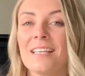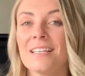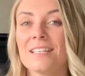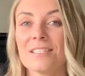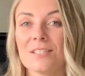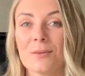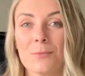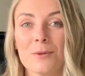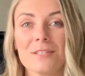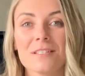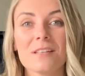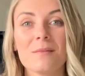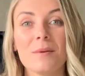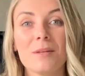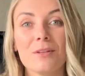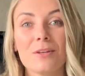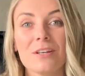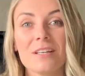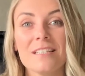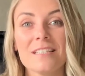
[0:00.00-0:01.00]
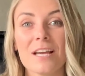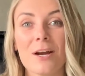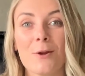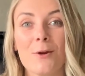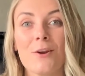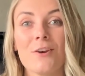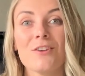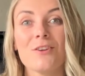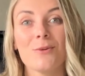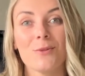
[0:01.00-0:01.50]
someone's going to be looking down
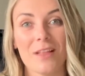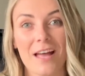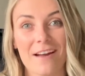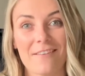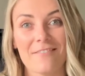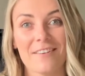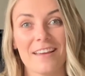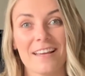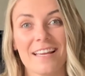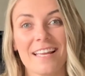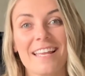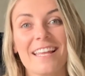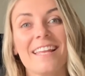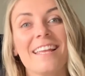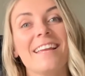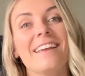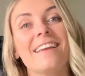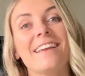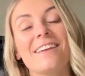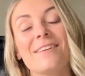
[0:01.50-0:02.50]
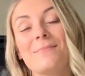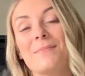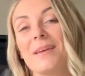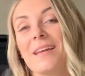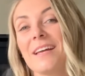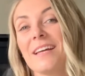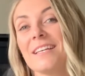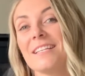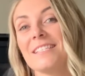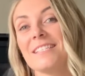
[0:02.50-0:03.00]
on you laughing,
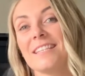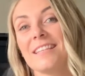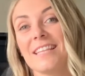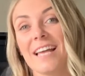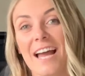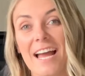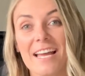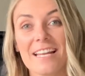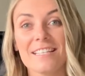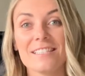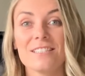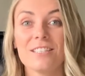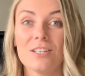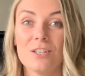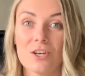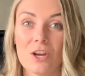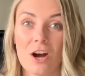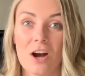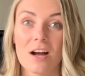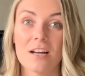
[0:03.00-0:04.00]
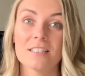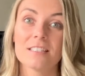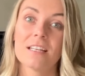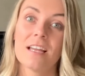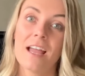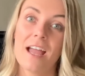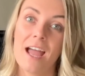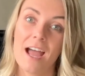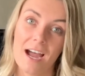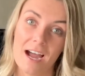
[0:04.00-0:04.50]
because that did not
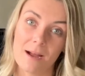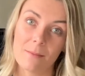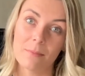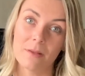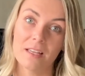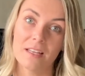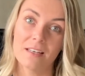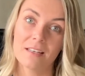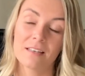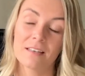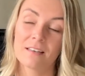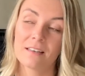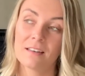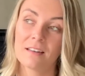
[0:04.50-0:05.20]
happen.